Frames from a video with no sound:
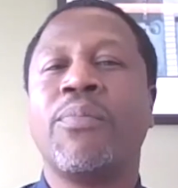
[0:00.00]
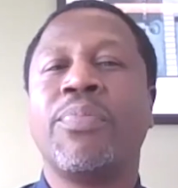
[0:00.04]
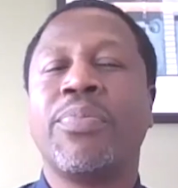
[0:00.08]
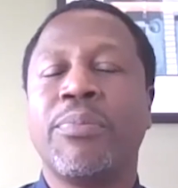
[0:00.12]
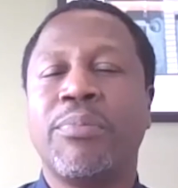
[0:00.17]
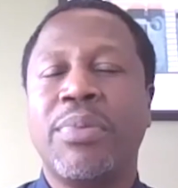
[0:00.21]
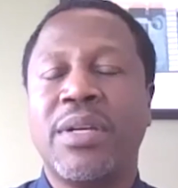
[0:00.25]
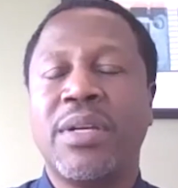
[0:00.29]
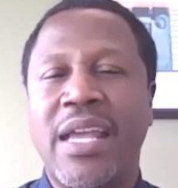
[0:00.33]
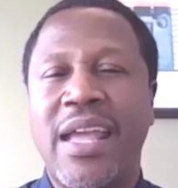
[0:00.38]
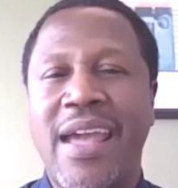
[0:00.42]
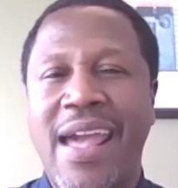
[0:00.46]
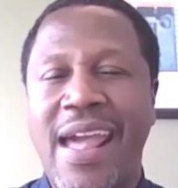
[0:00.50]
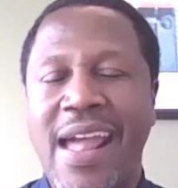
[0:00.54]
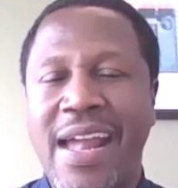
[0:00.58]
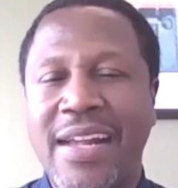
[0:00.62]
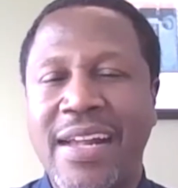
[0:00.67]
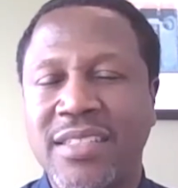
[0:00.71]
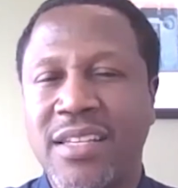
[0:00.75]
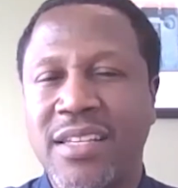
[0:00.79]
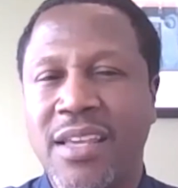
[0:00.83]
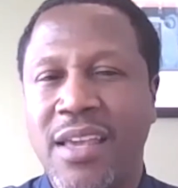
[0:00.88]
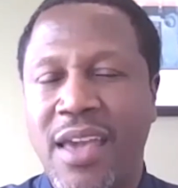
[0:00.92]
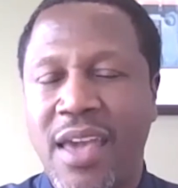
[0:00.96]
But they
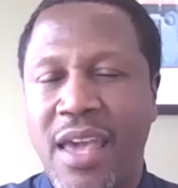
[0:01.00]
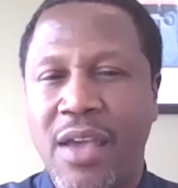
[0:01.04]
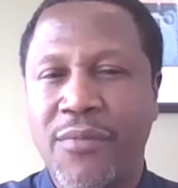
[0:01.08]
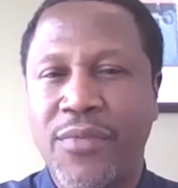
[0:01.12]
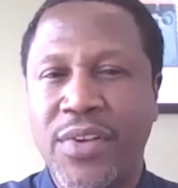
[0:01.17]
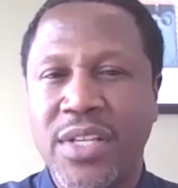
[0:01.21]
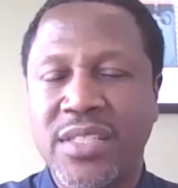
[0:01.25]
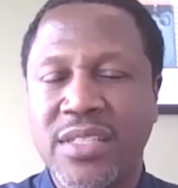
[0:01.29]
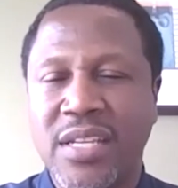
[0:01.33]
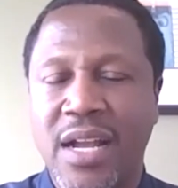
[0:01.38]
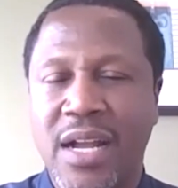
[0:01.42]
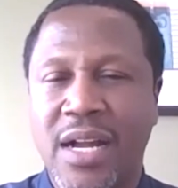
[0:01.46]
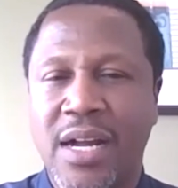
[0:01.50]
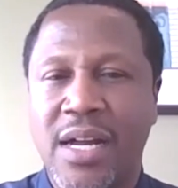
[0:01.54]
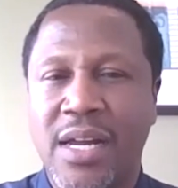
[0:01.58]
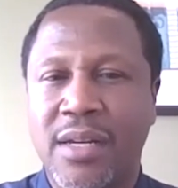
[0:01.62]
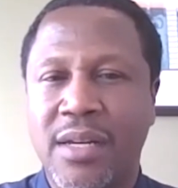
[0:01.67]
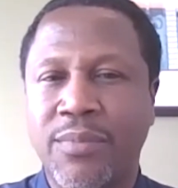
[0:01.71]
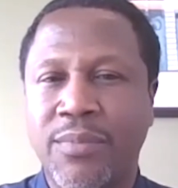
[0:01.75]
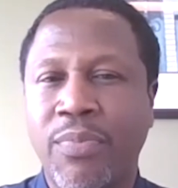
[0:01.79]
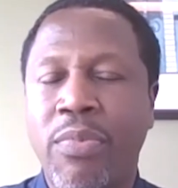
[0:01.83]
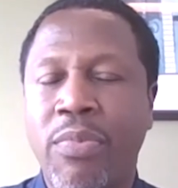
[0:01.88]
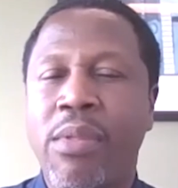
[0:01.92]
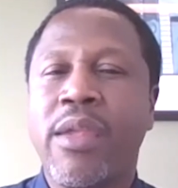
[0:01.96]
actually have a
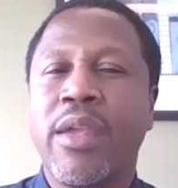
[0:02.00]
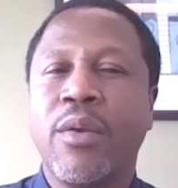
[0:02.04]
time